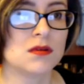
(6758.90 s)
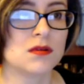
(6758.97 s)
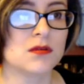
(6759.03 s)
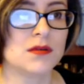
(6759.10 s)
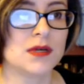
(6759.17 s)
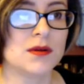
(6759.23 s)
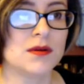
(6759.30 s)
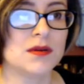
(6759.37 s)

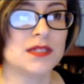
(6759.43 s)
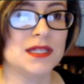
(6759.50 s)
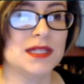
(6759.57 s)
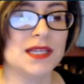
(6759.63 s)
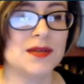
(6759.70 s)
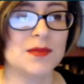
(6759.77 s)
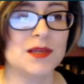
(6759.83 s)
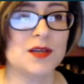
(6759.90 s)
Why won't it
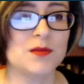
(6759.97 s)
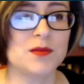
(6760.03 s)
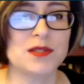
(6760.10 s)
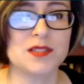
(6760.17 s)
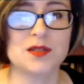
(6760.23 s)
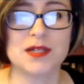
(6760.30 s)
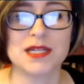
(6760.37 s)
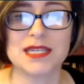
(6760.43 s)
let me open
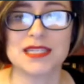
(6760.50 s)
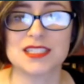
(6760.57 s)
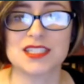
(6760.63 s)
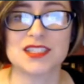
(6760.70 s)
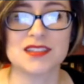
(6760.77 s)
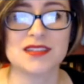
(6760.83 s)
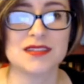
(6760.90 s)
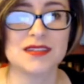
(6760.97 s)
Twitch?
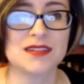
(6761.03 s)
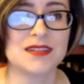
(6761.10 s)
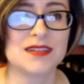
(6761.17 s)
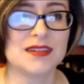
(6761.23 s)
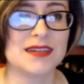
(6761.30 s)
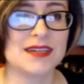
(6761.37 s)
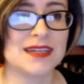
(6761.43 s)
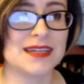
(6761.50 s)

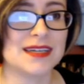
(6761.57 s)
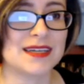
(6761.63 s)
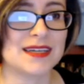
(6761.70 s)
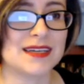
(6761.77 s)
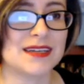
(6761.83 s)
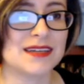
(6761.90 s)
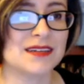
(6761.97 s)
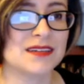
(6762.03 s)

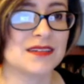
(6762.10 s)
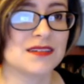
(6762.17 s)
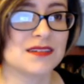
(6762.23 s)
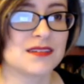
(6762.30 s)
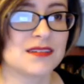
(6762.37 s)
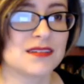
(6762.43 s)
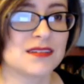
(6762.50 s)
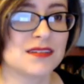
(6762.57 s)
Ah!
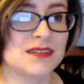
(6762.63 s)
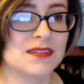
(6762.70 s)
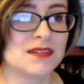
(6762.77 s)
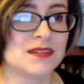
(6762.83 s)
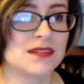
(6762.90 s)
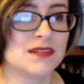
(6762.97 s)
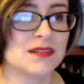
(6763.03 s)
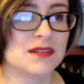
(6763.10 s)

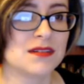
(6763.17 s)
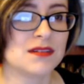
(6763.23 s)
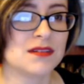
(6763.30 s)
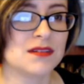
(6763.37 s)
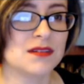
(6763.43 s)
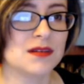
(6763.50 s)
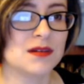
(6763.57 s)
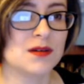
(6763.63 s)

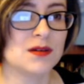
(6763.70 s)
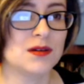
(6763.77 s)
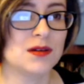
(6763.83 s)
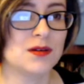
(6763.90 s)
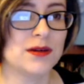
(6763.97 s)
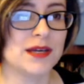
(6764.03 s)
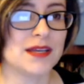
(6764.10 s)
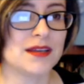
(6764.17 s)
No, go
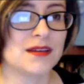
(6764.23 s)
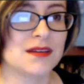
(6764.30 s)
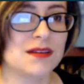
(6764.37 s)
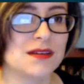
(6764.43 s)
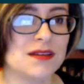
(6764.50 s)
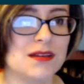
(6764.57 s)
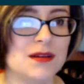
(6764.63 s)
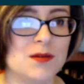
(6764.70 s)
away.
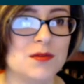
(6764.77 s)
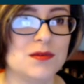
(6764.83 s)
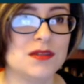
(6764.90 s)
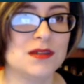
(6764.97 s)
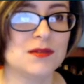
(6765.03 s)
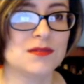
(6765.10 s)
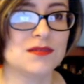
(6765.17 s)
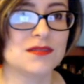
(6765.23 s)
Nope,
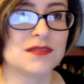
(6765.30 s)
don't.